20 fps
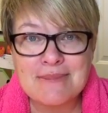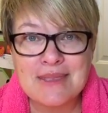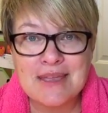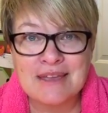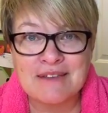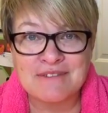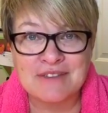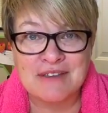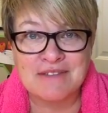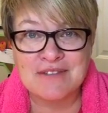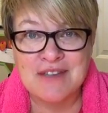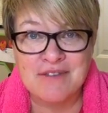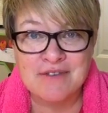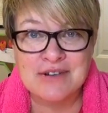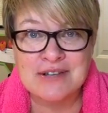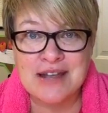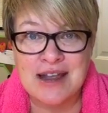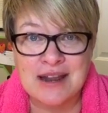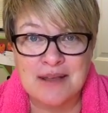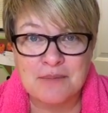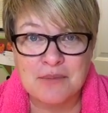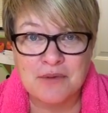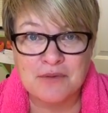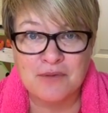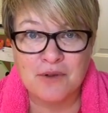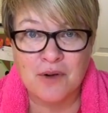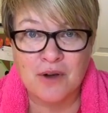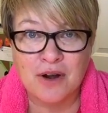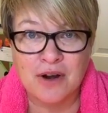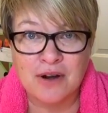if they've never done it
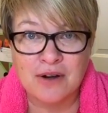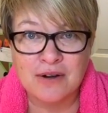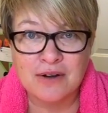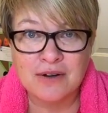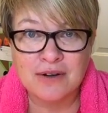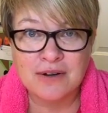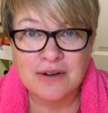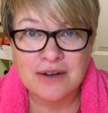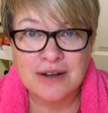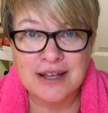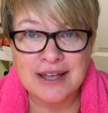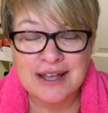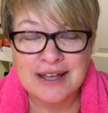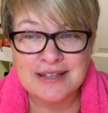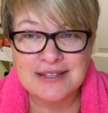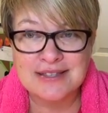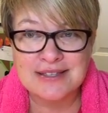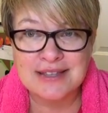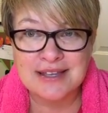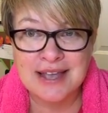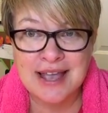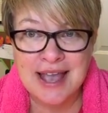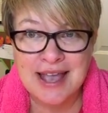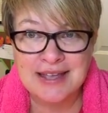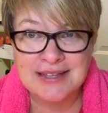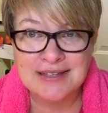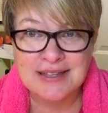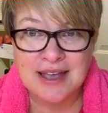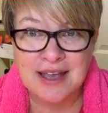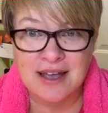before, it's the
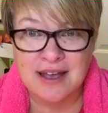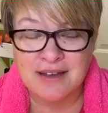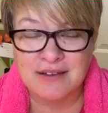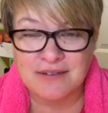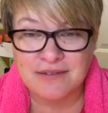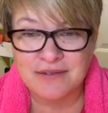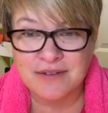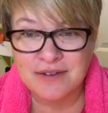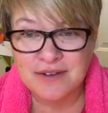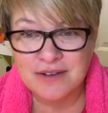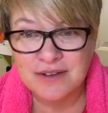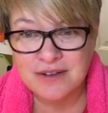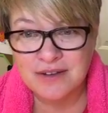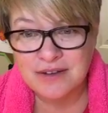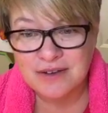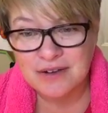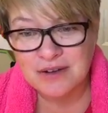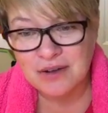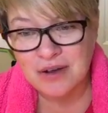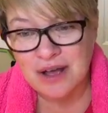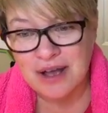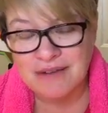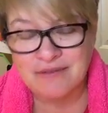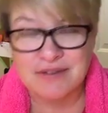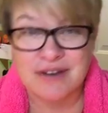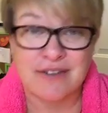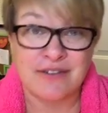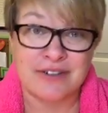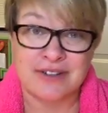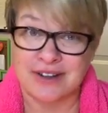case of I've
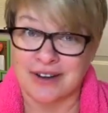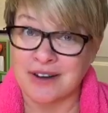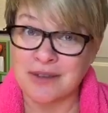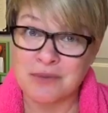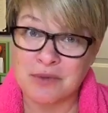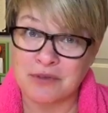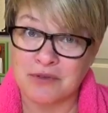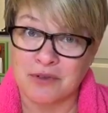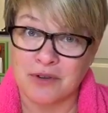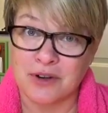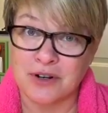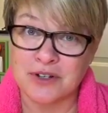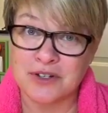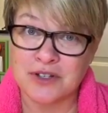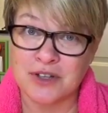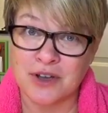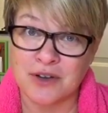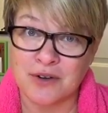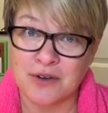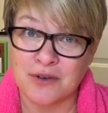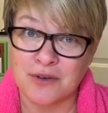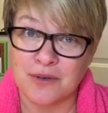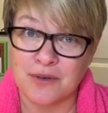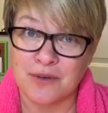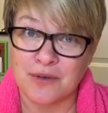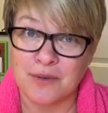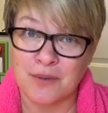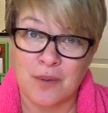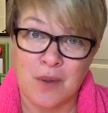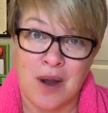never done it before, so
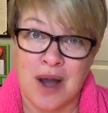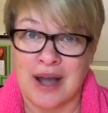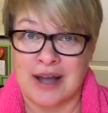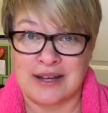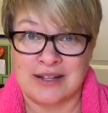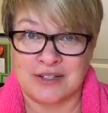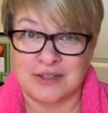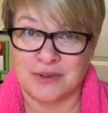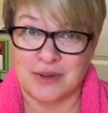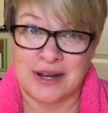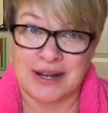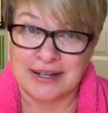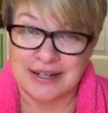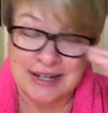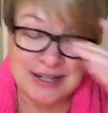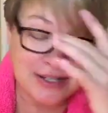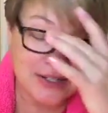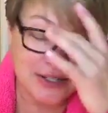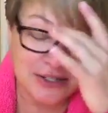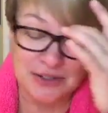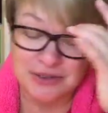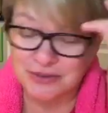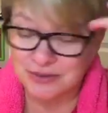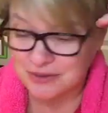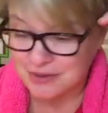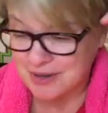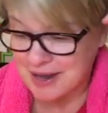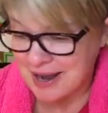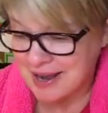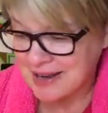why do I need to,
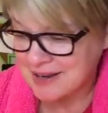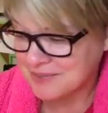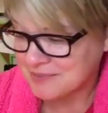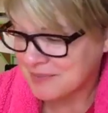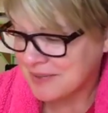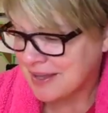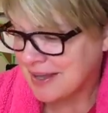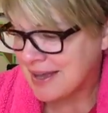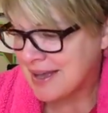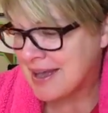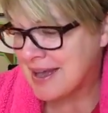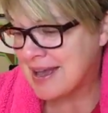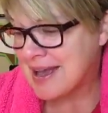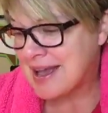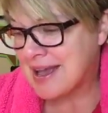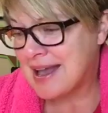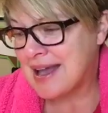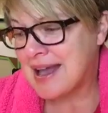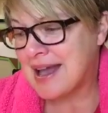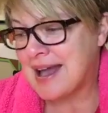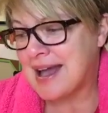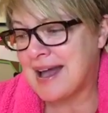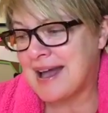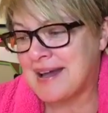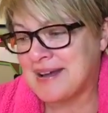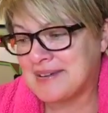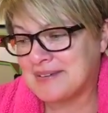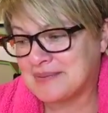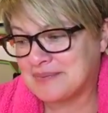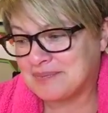right?
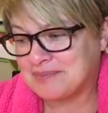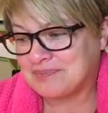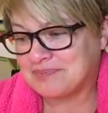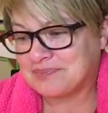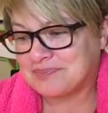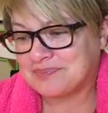Um,